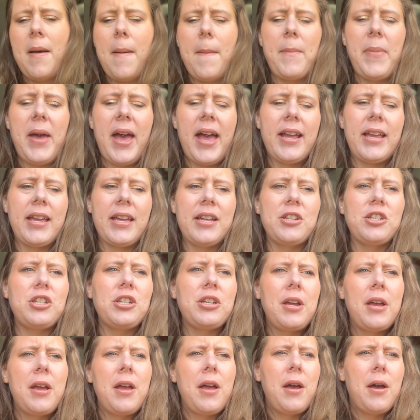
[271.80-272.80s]
package.
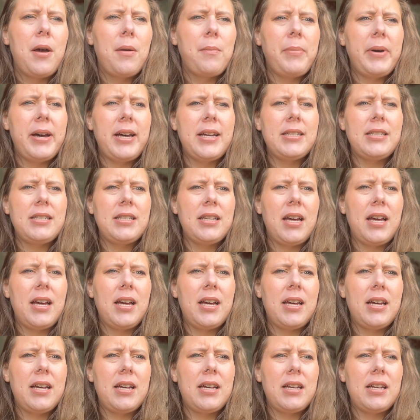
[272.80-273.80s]
But
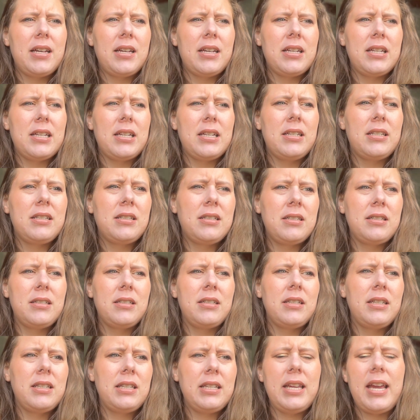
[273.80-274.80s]

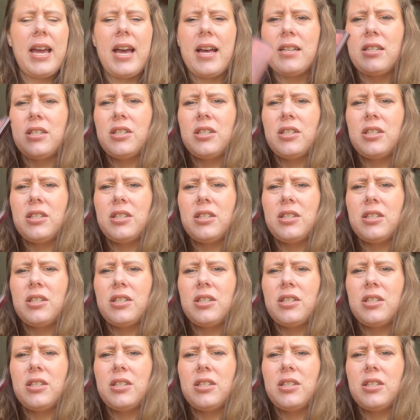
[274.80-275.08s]
yeah,